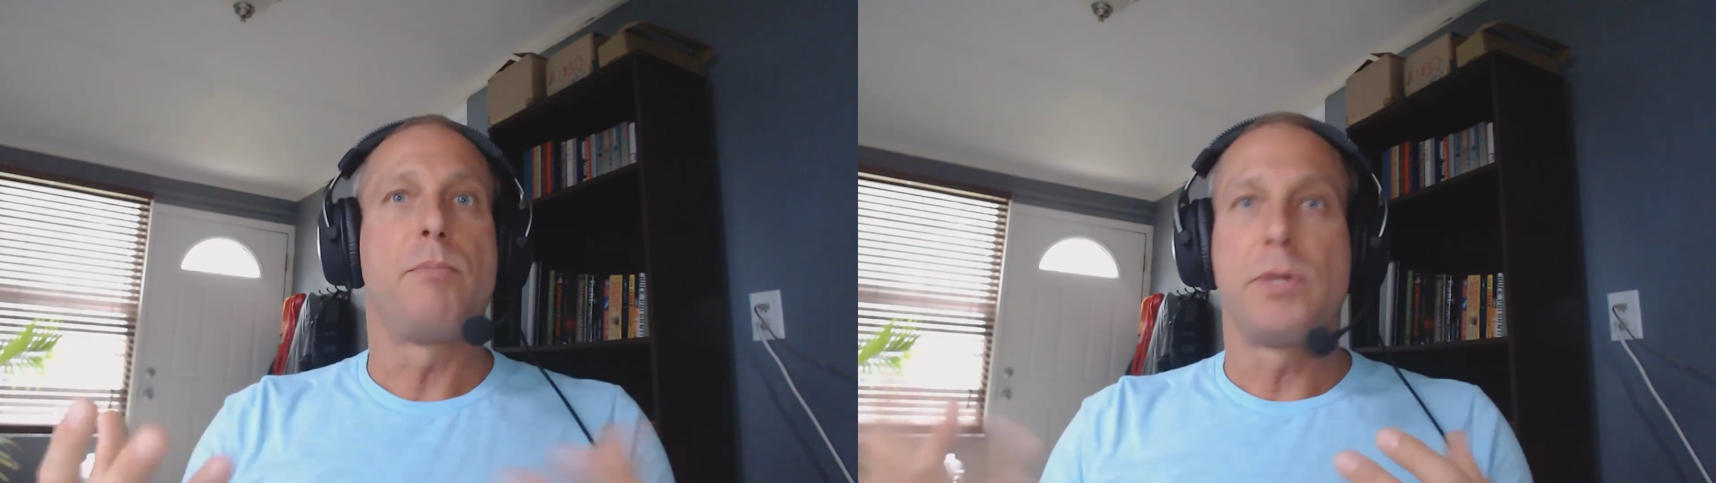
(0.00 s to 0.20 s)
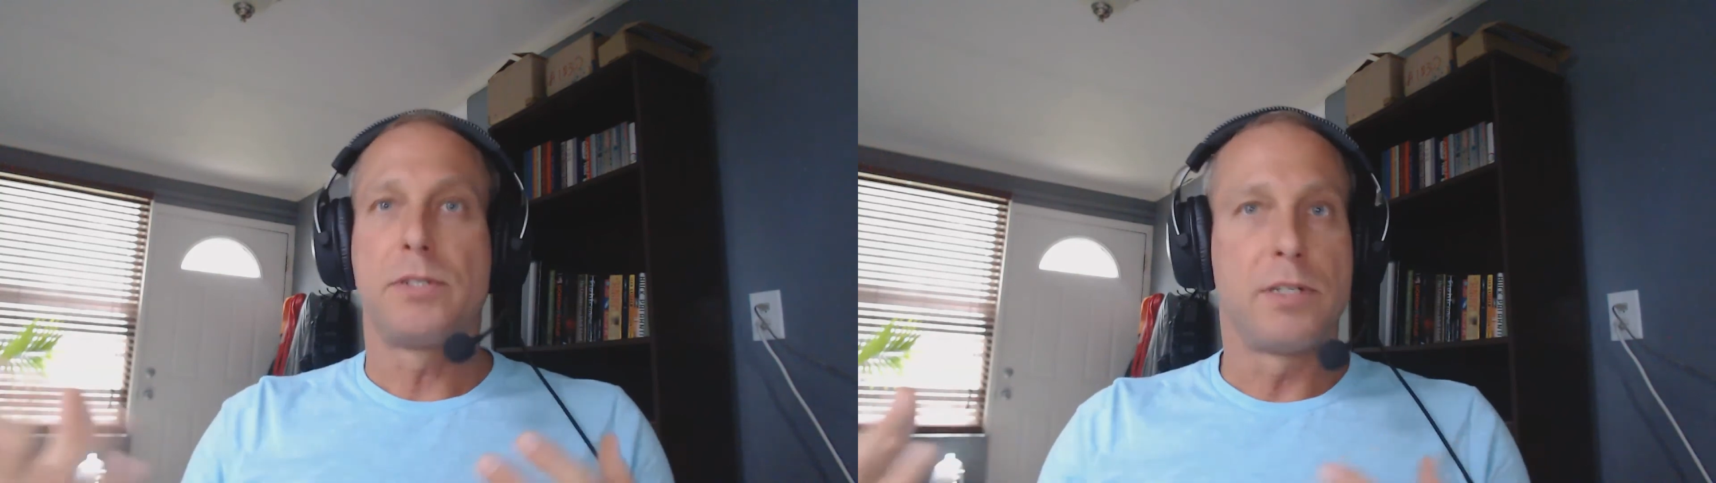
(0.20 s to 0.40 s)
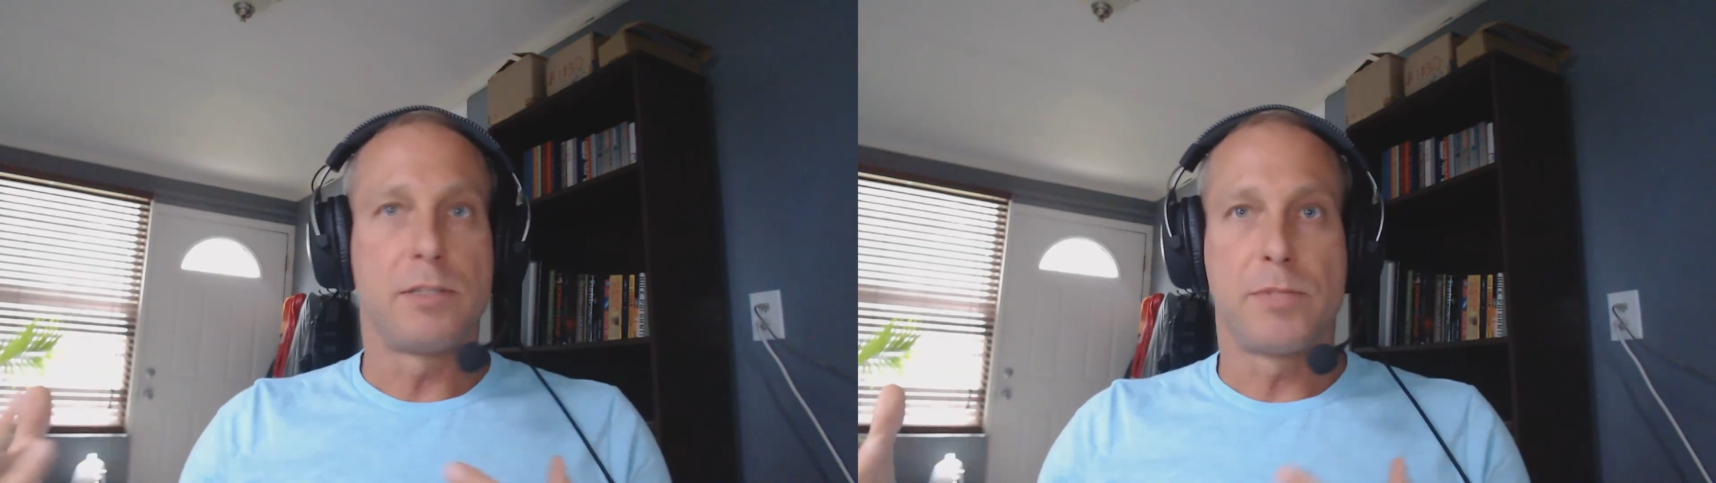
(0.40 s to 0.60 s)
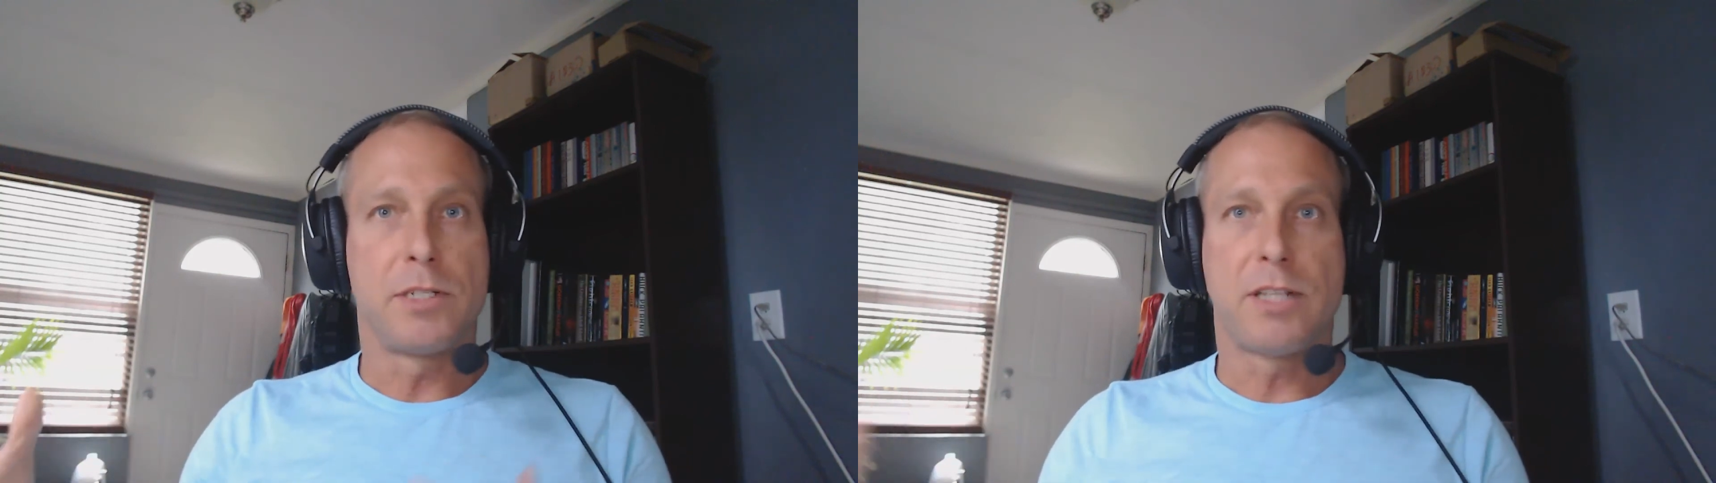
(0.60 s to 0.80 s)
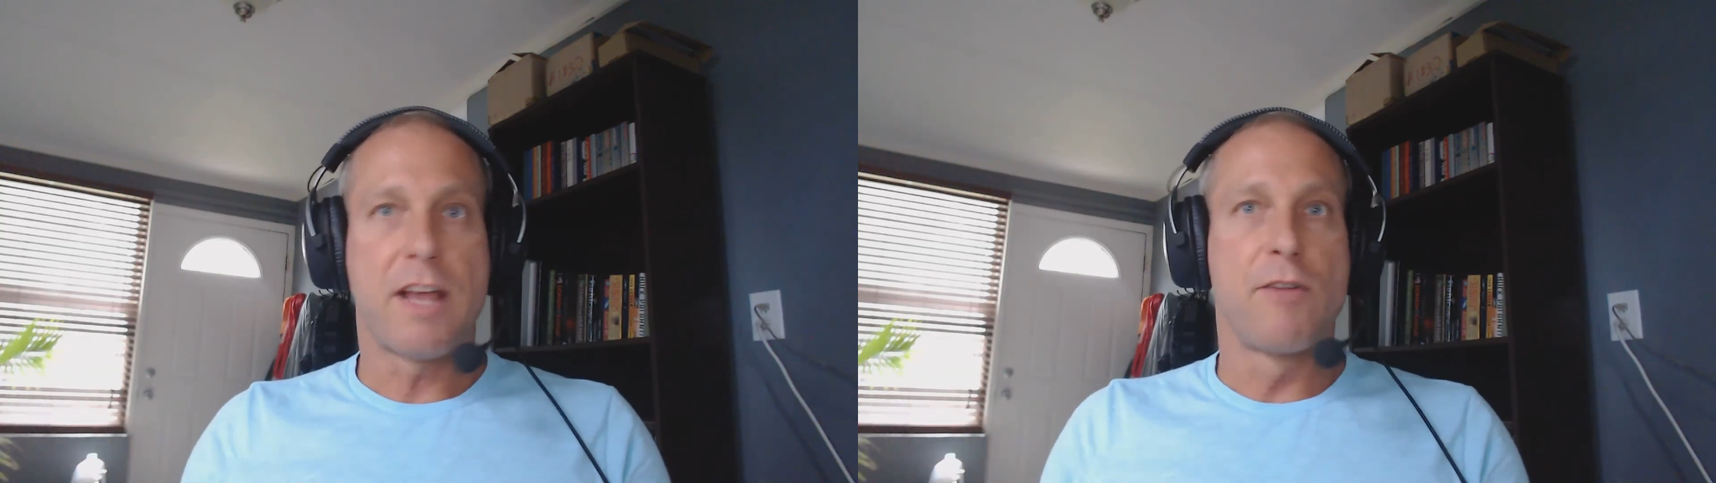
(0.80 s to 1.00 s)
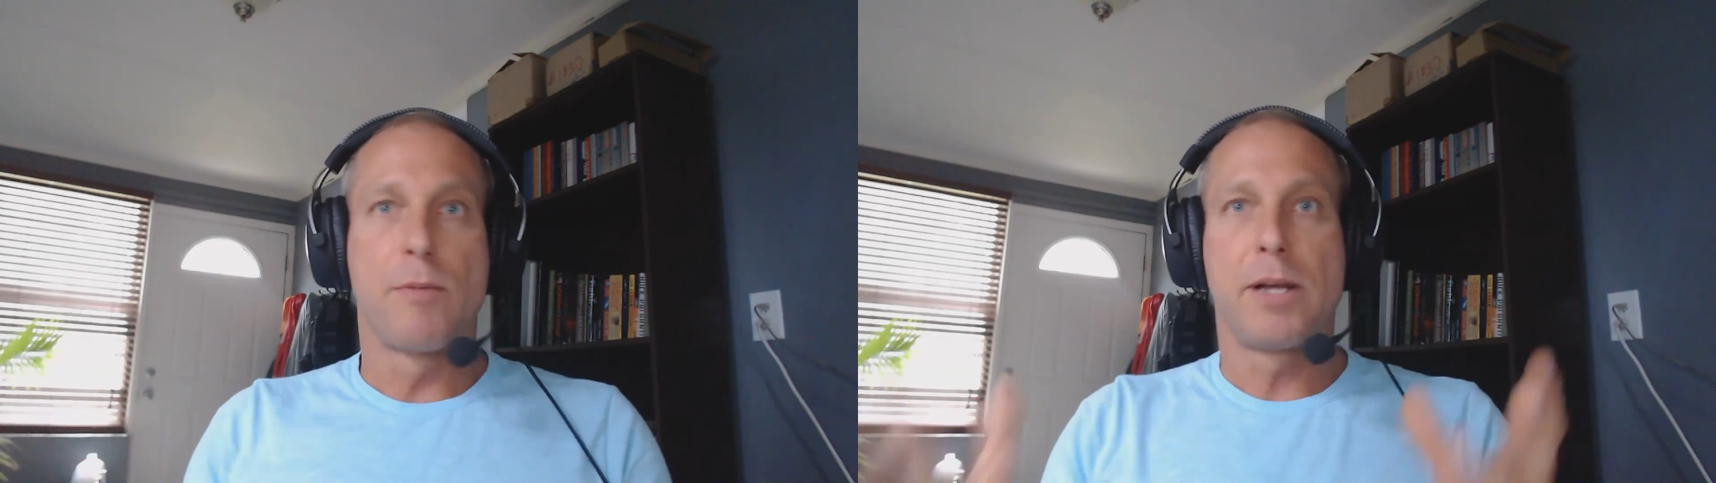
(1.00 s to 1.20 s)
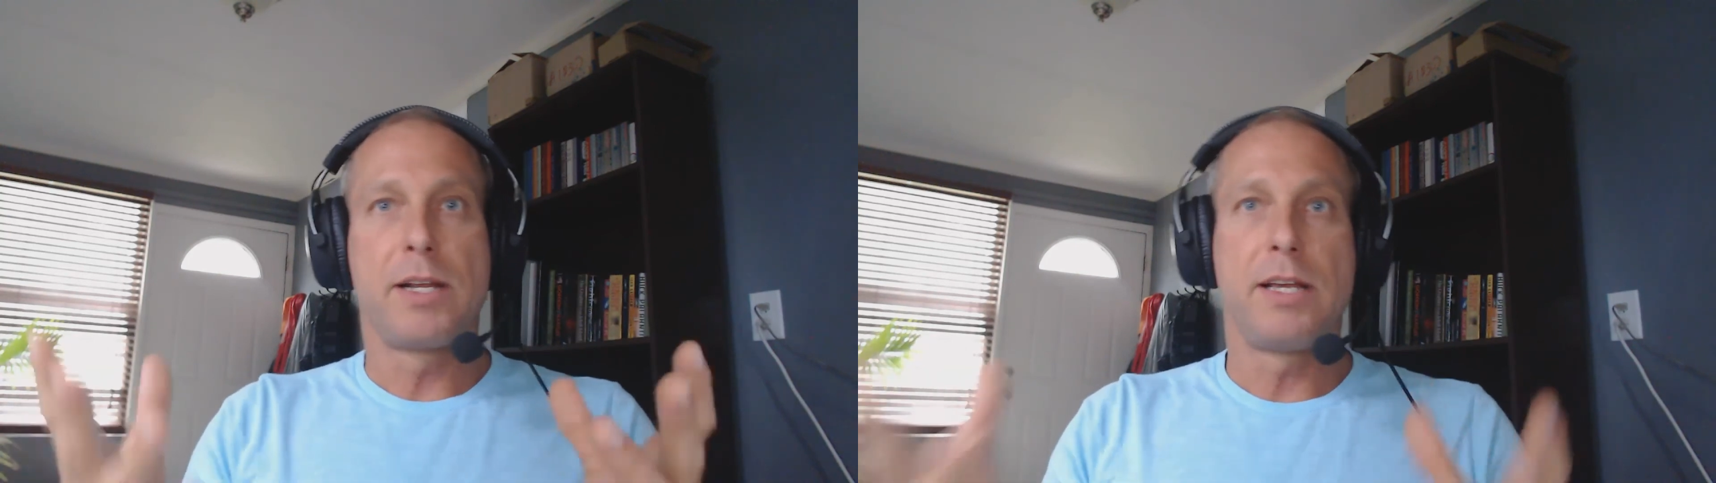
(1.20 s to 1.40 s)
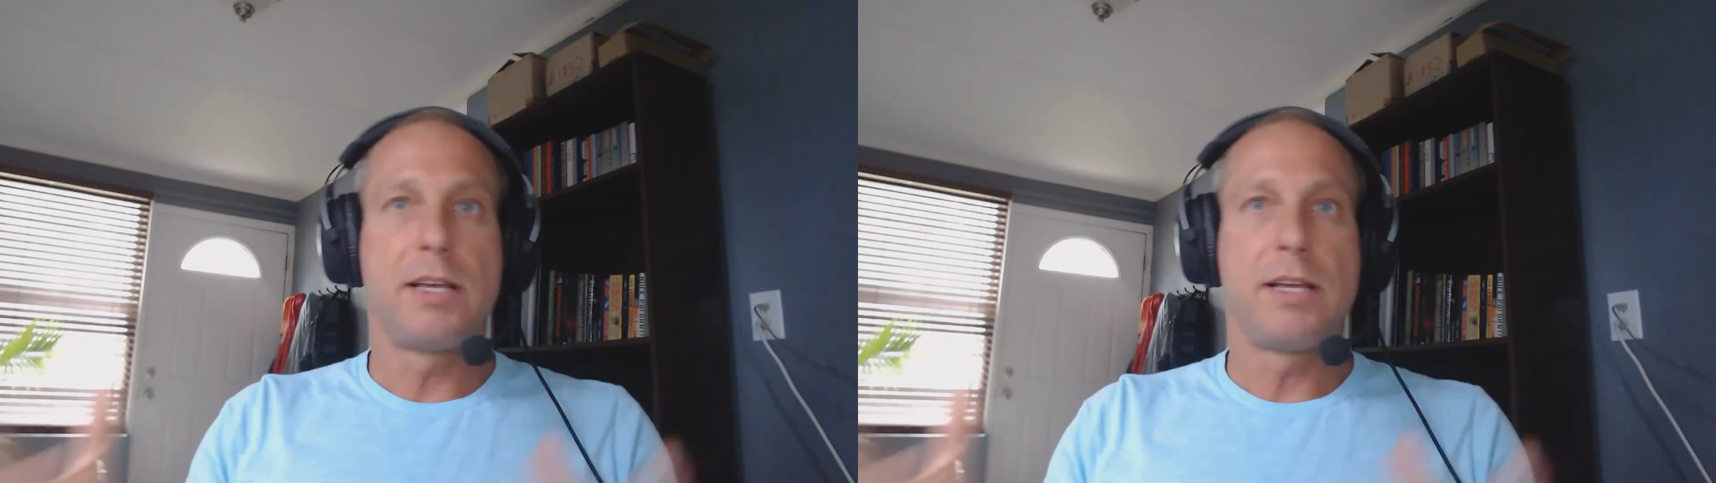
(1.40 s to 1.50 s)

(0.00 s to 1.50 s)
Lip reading: which is just everybody